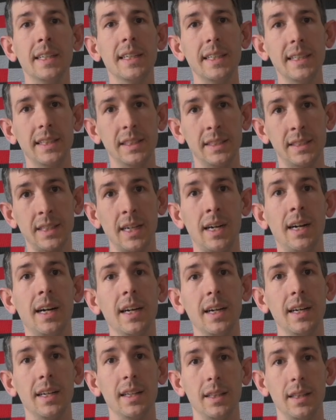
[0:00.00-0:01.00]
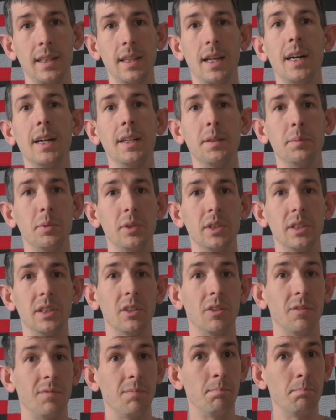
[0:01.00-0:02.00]
entire library
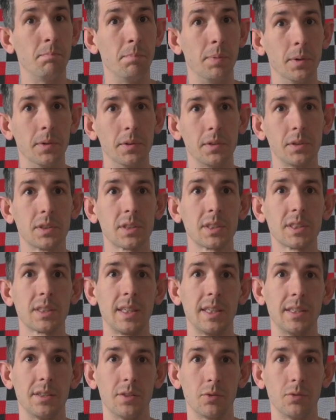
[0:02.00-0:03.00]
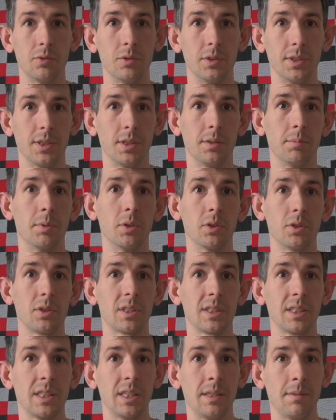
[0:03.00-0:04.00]
of books and audiobooks,